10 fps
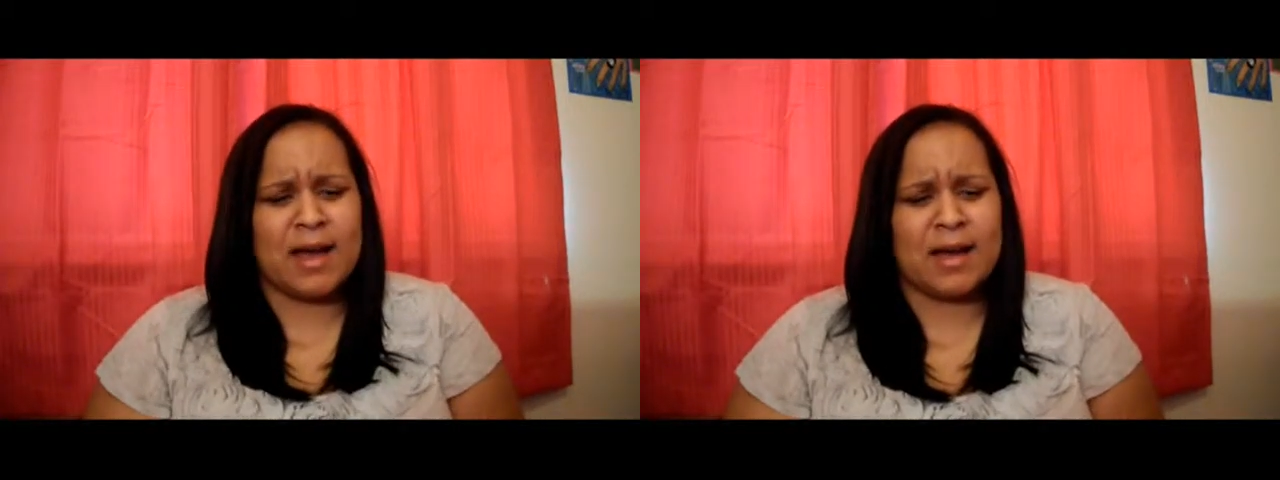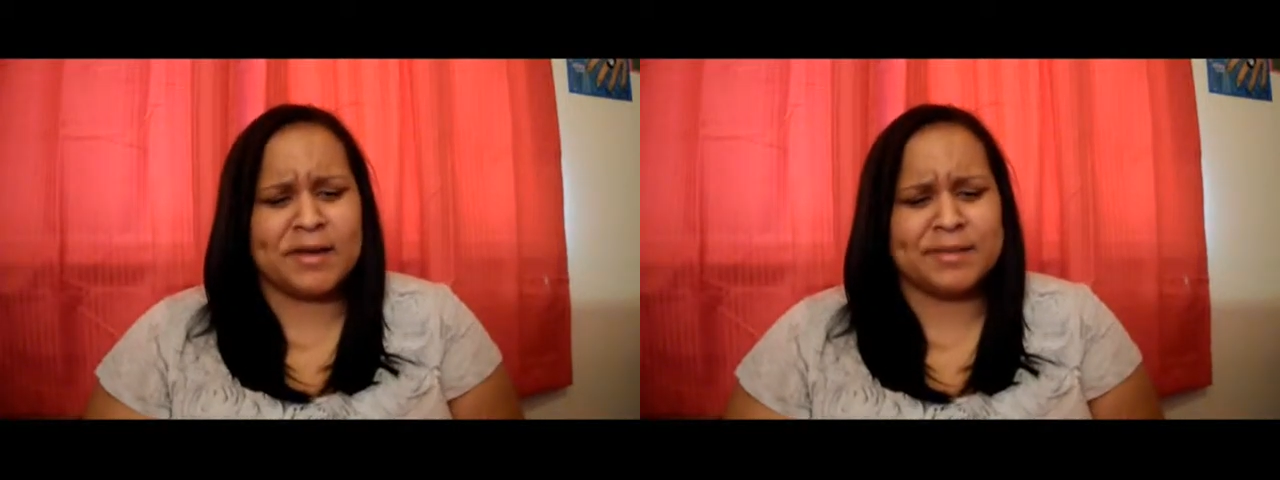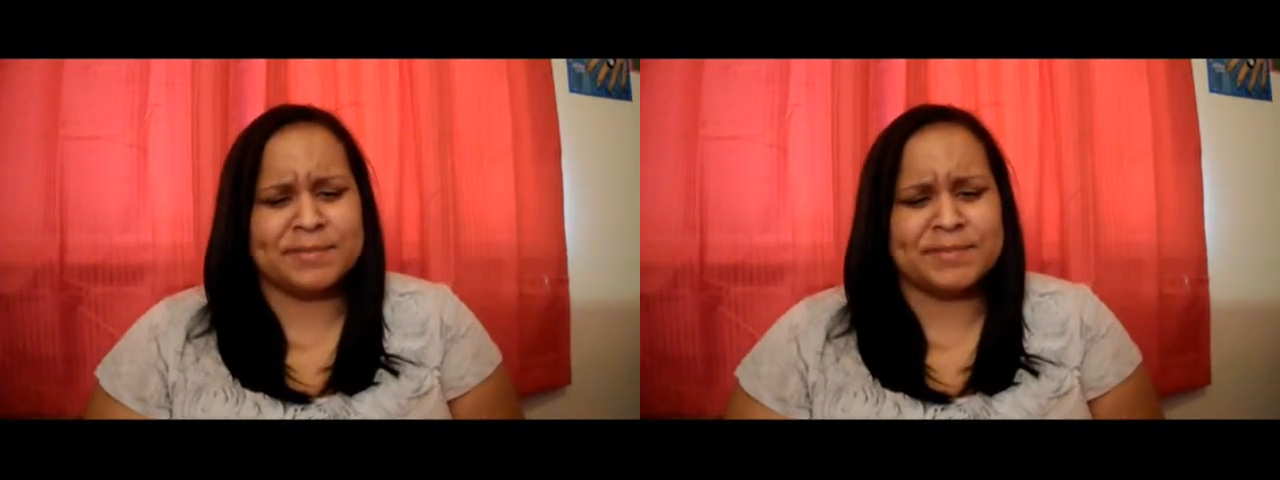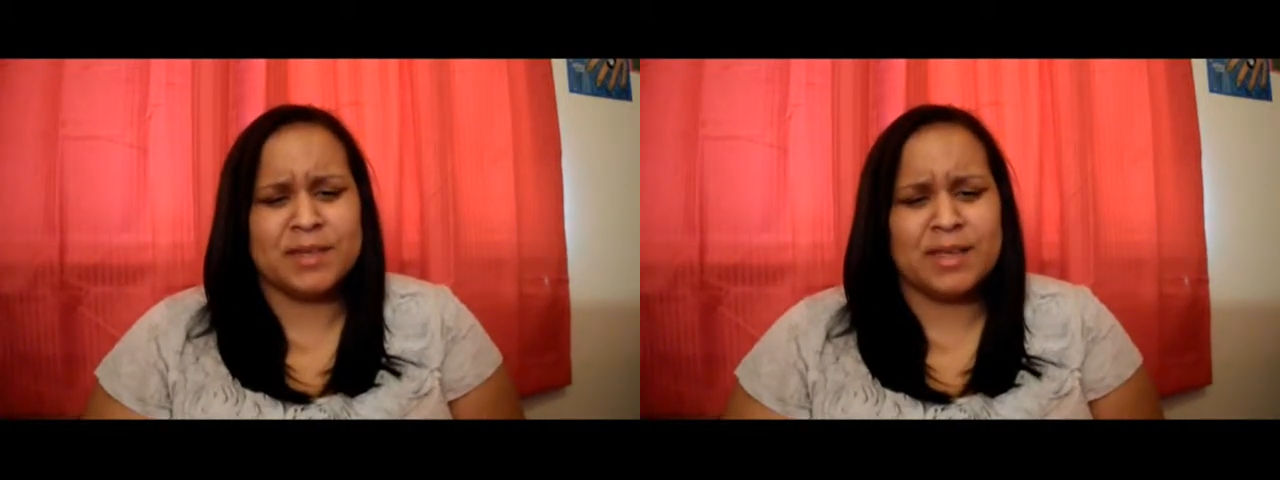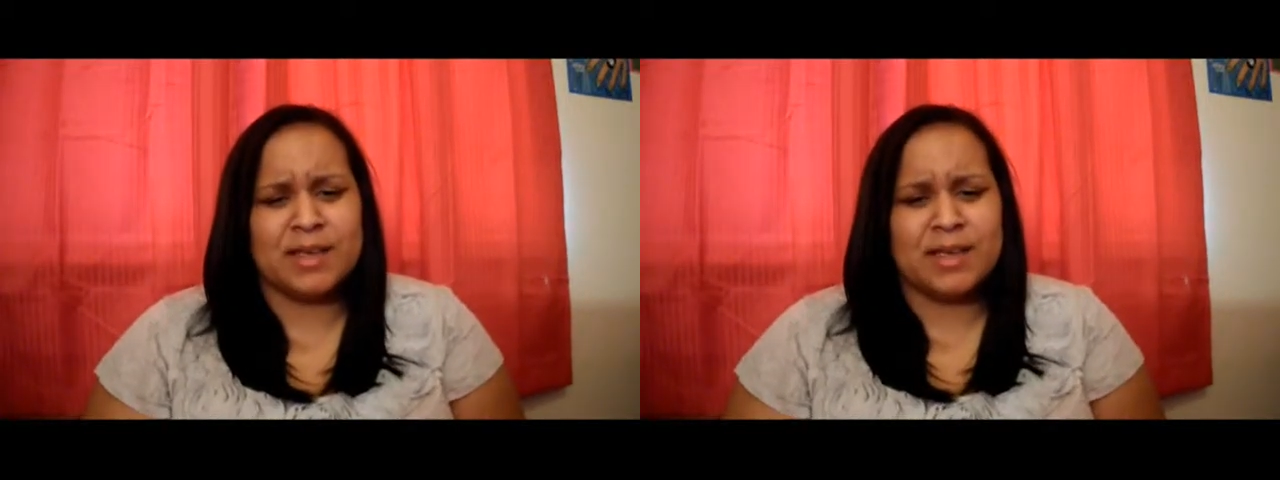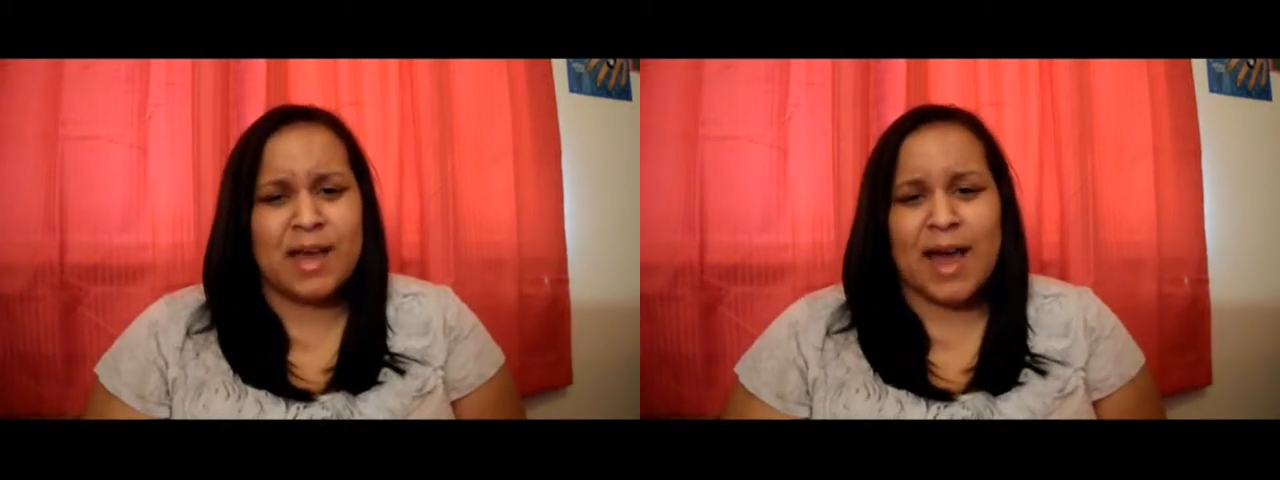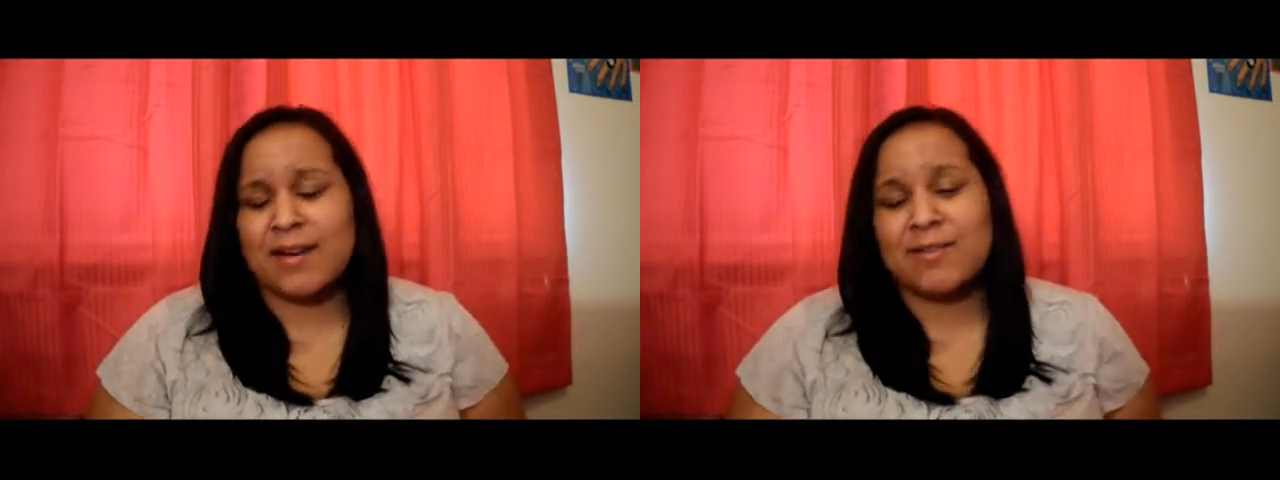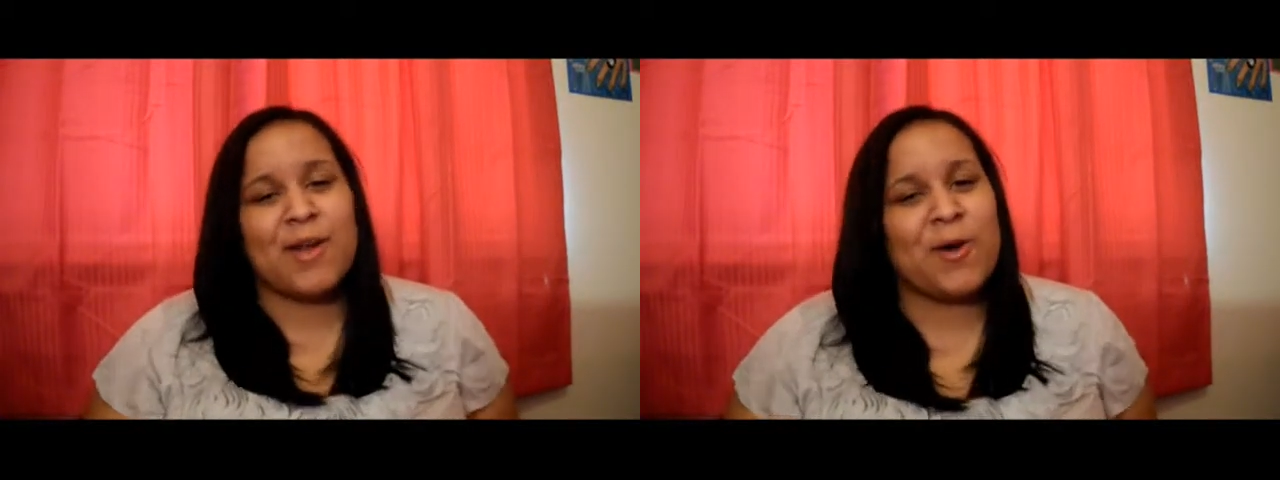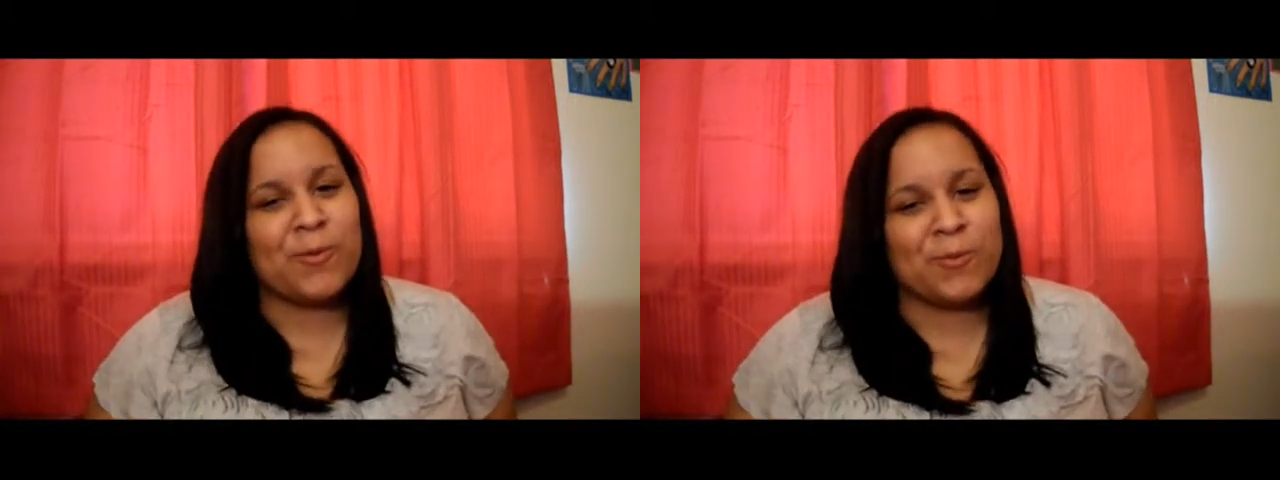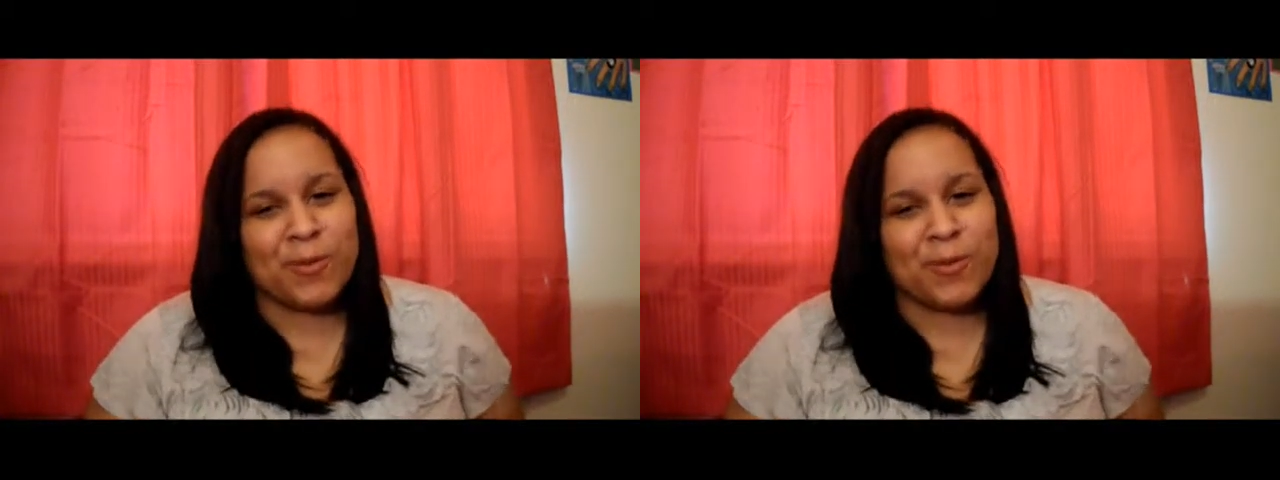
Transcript: I don't know